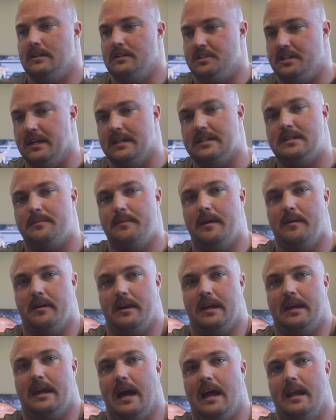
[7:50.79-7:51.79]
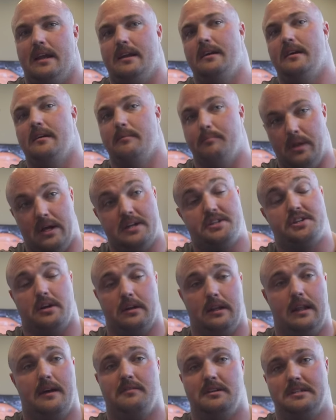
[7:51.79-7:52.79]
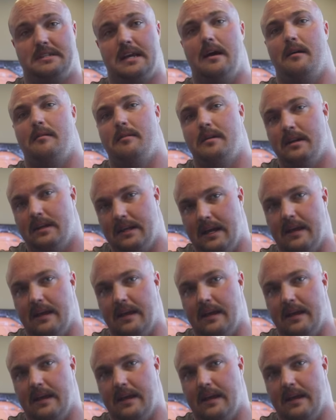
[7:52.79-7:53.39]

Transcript: just to be able to get blood sugar levels up,